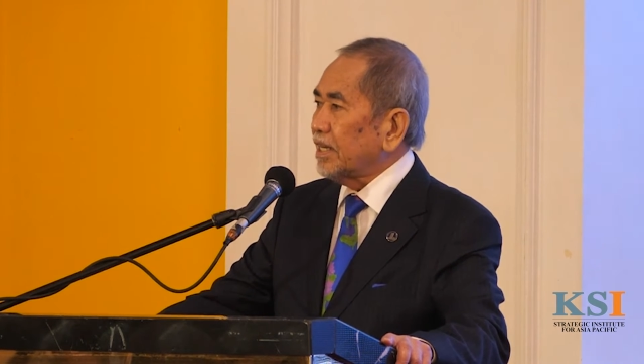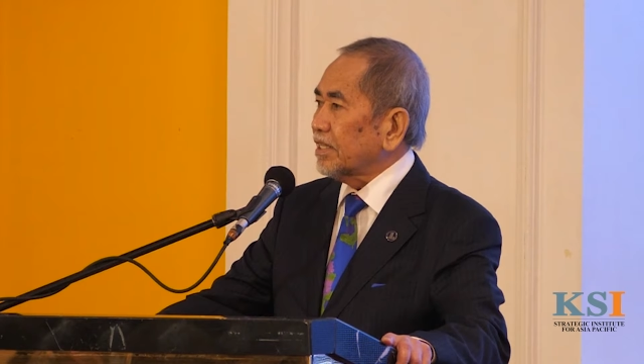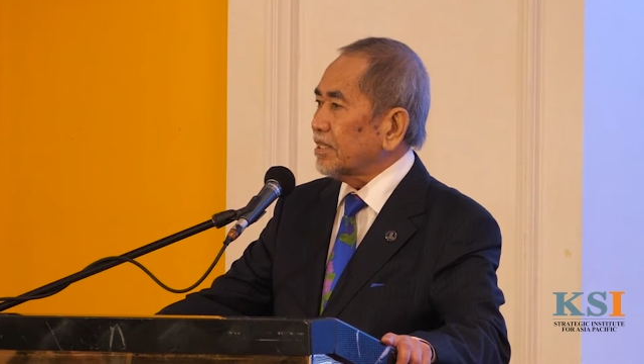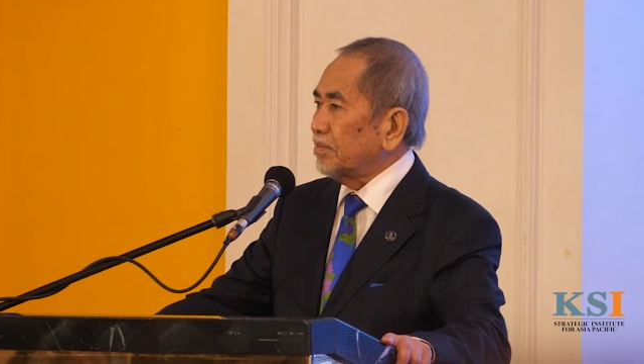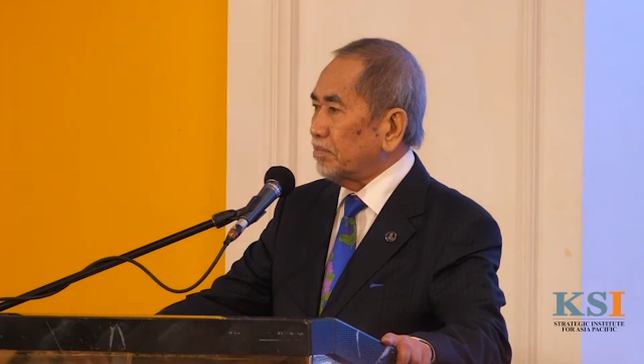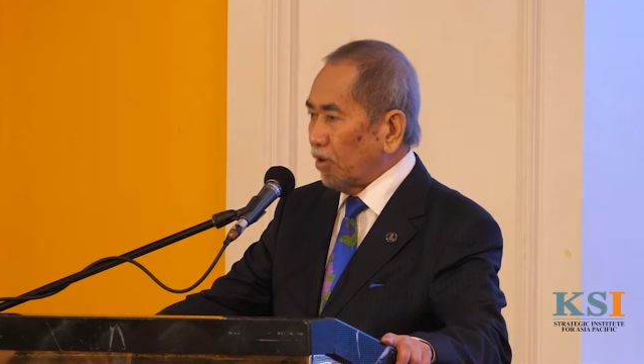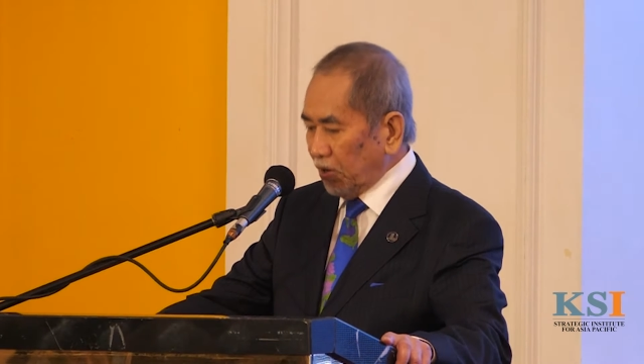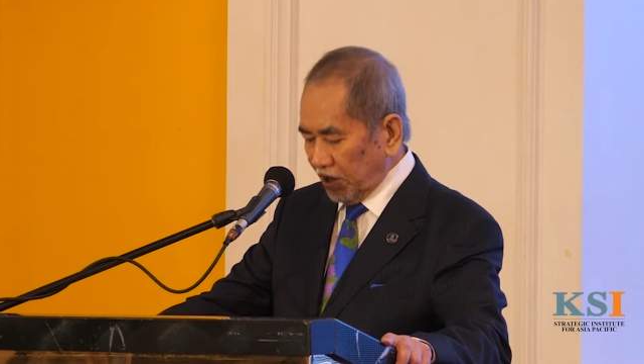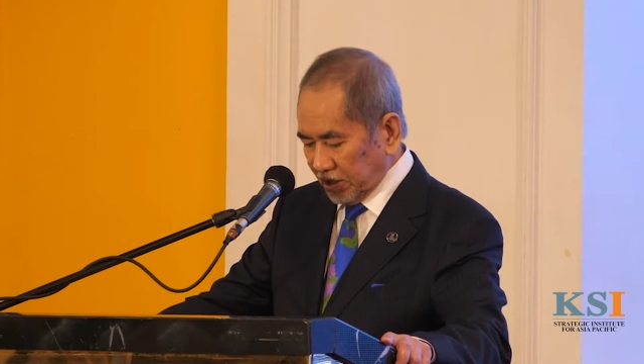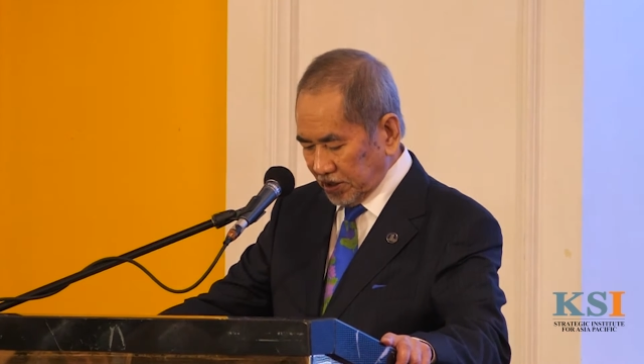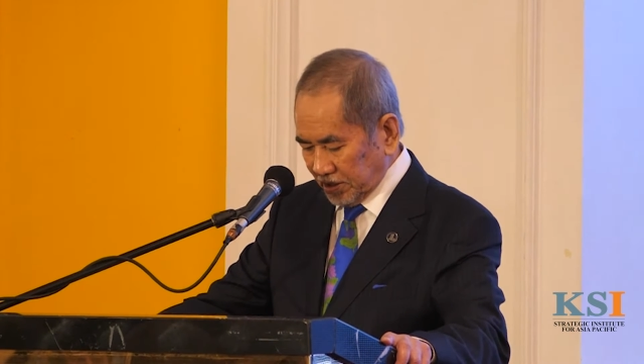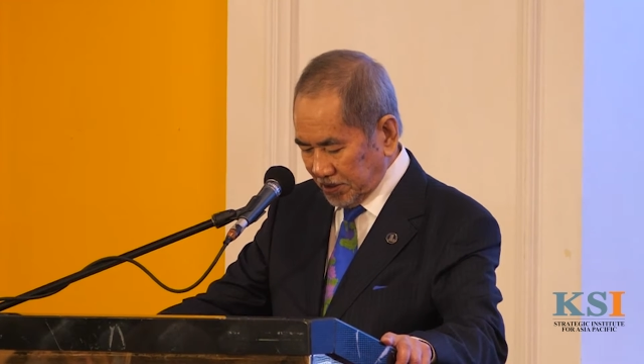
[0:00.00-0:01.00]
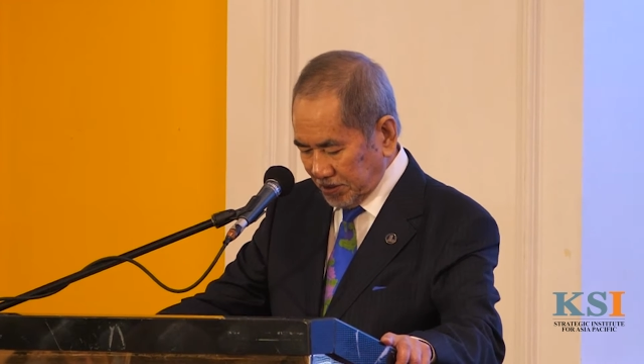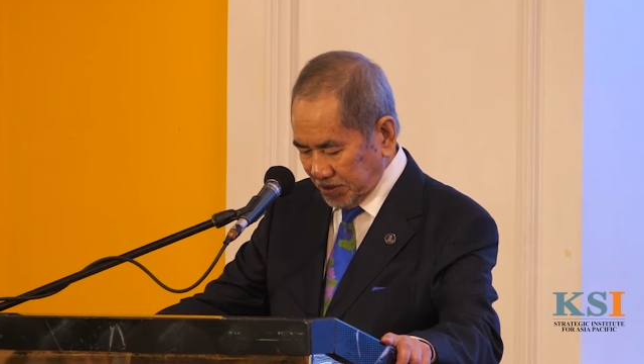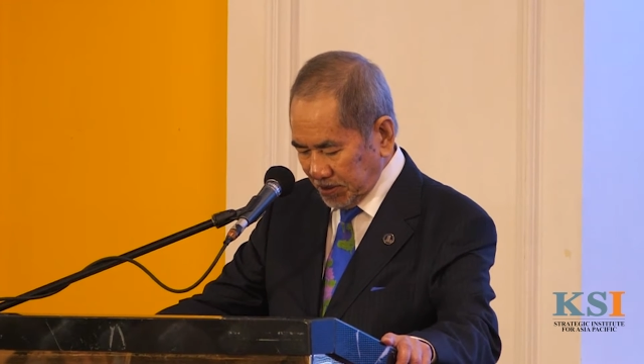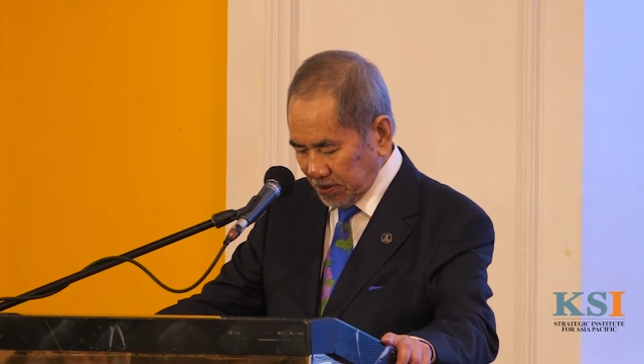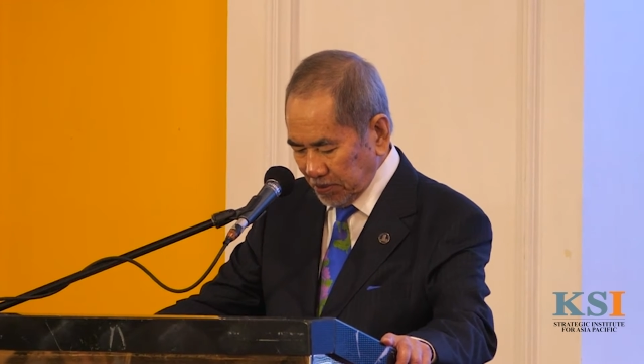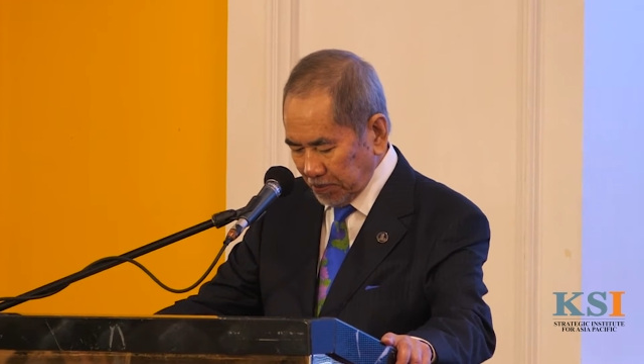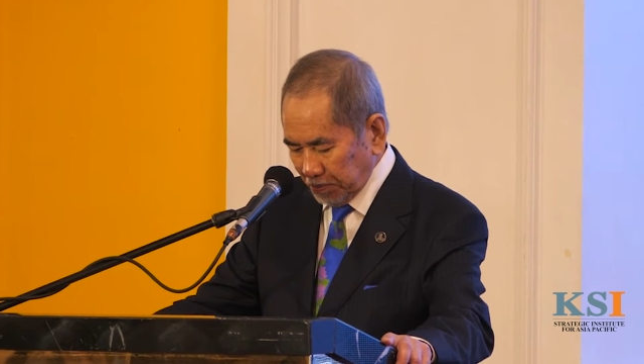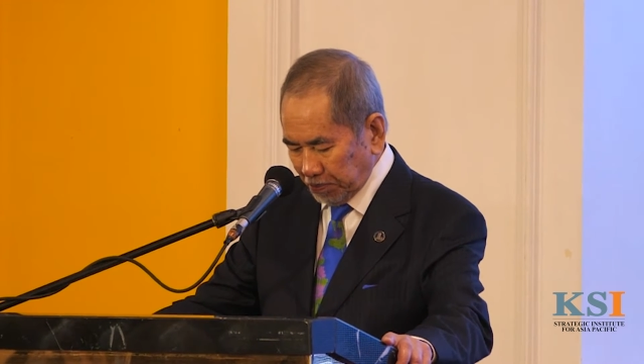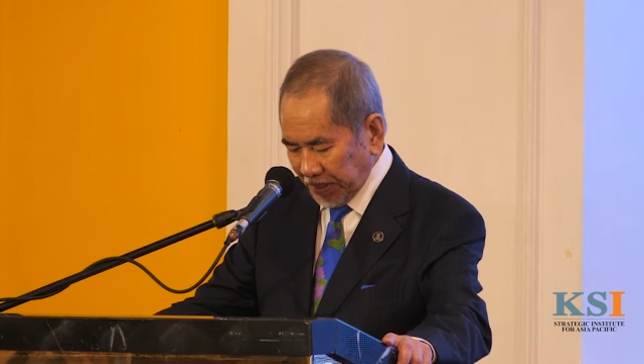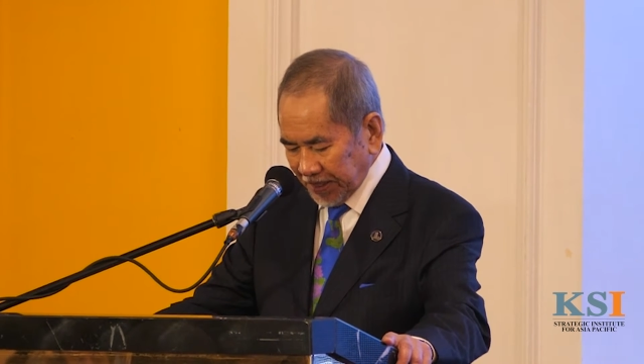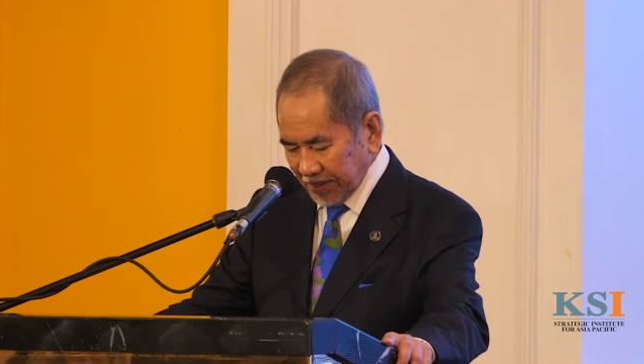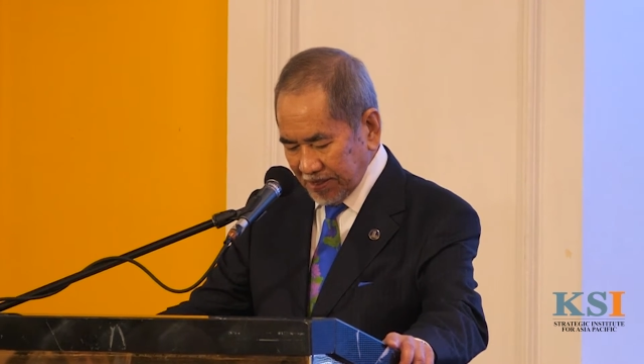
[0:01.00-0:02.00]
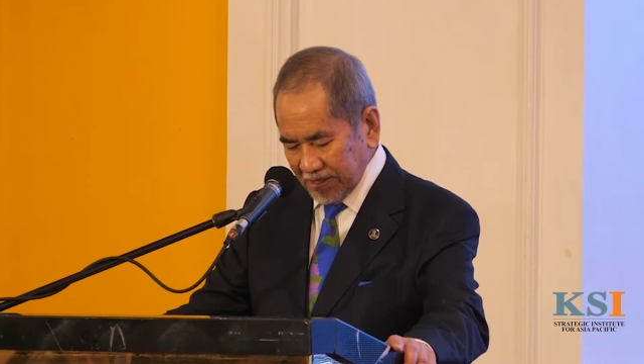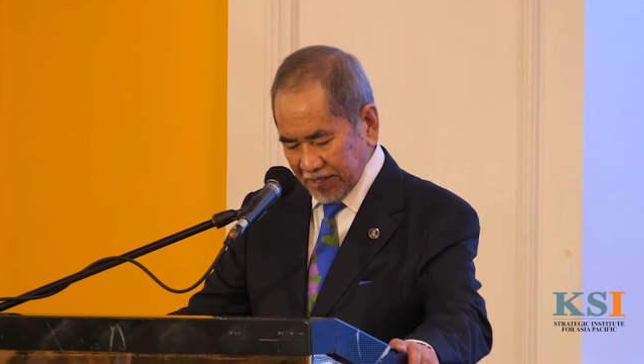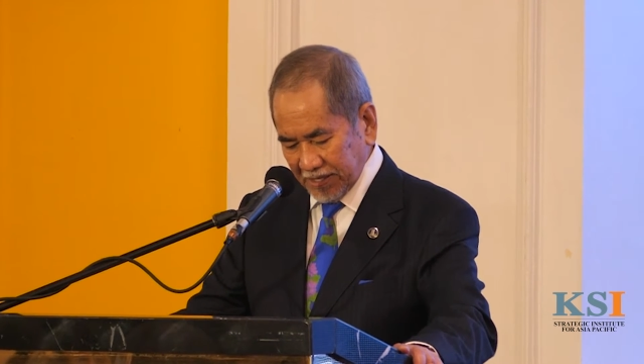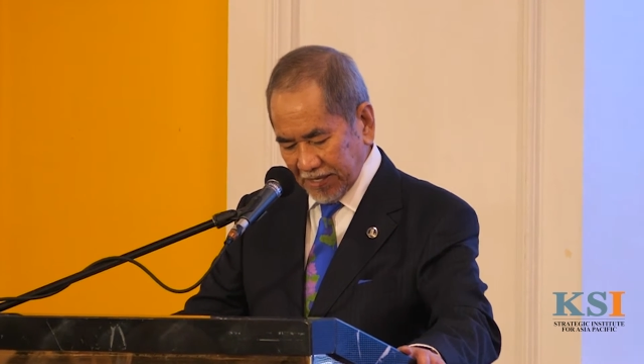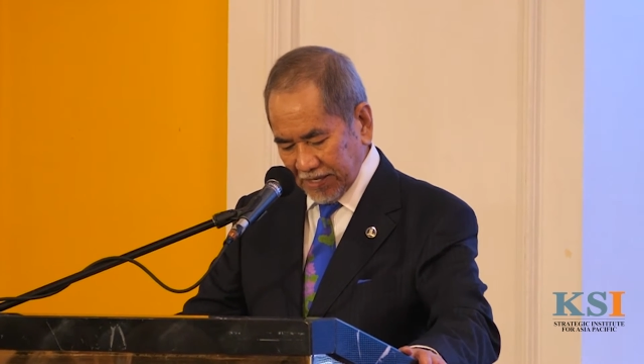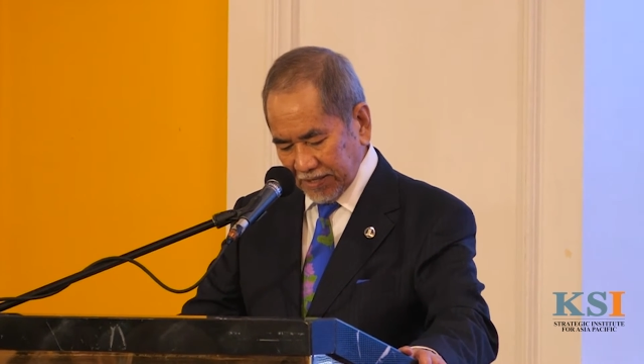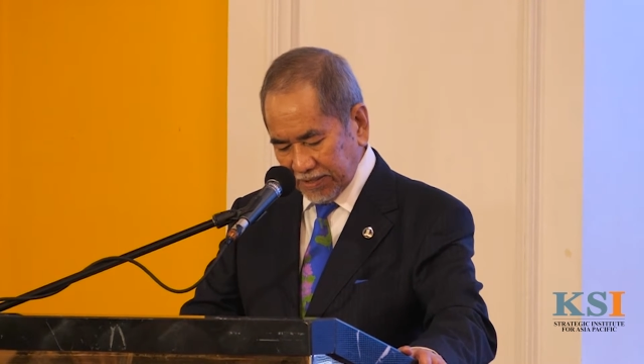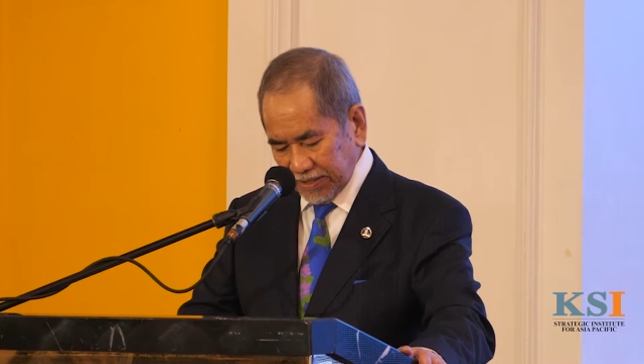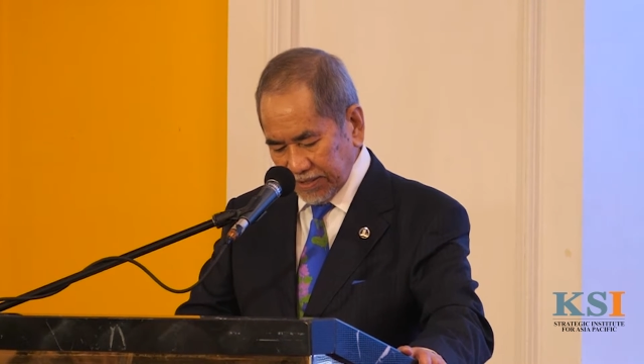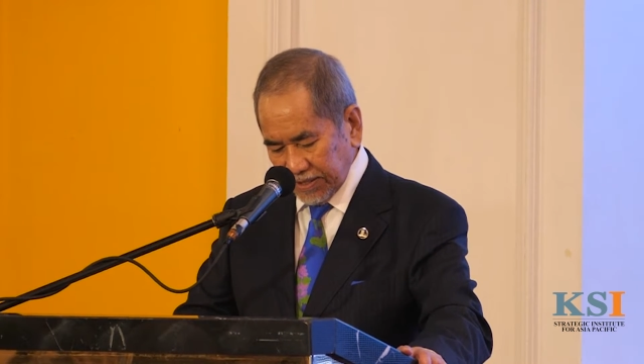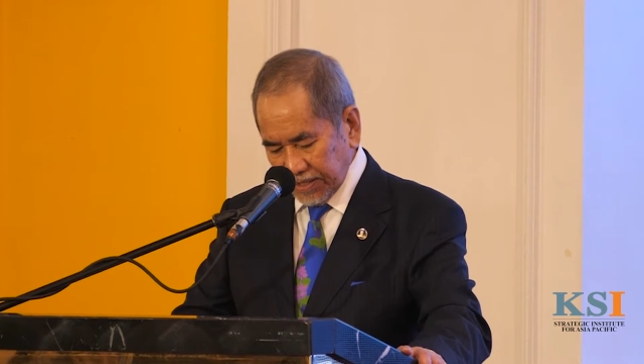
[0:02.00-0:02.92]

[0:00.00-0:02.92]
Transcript: the turmoil peaks its head